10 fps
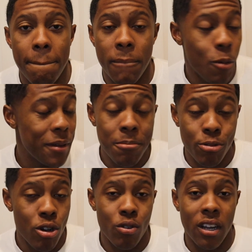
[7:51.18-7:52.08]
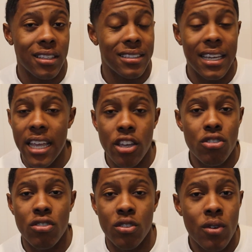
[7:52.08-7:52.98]
Bro, people gonna
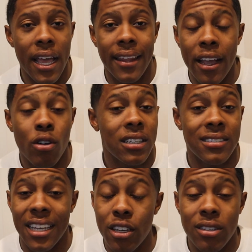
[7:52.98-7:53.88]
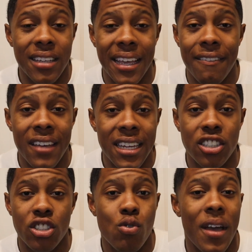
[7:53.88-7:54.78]
continue to do that. They're gonna continue to take
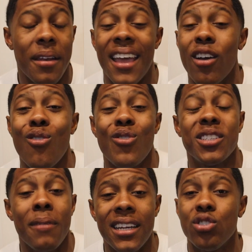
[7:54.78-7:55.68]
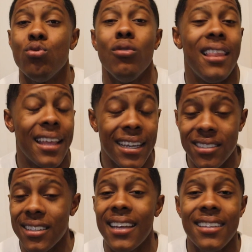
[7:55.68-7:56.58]
advantage of you and they gonna respect you
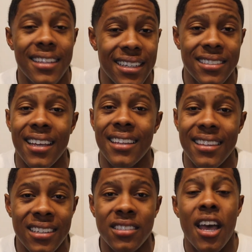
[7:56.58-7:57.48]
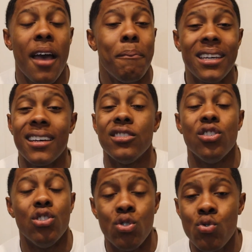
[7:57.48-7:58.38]
less and less and less
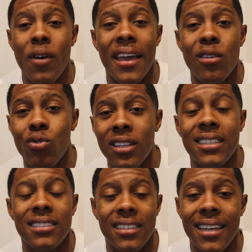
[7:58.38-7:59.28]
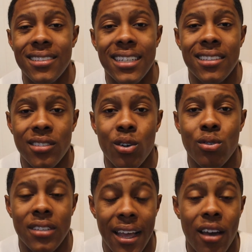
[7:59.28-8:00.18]
because you ain't willing to stand ten
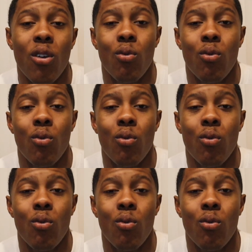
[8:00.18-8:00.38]
toes down